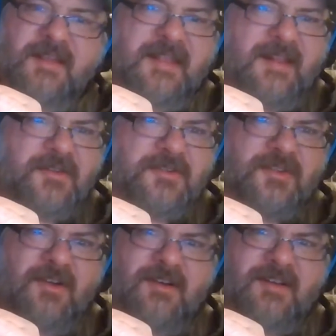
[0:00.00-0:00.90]
That looks
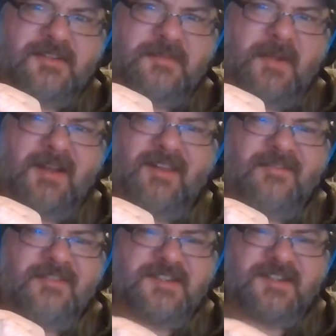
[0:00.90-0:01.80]
awesome. I
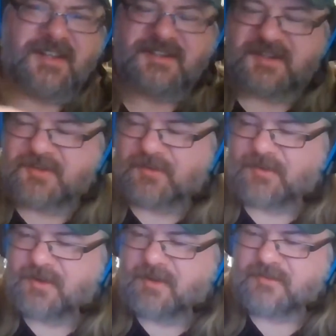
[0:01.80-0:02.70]
love these
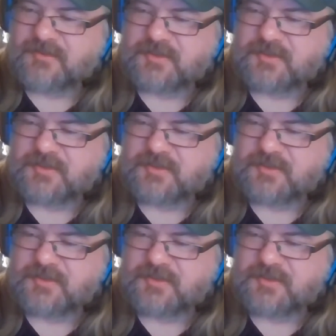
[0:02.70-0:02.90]
lenticular covers.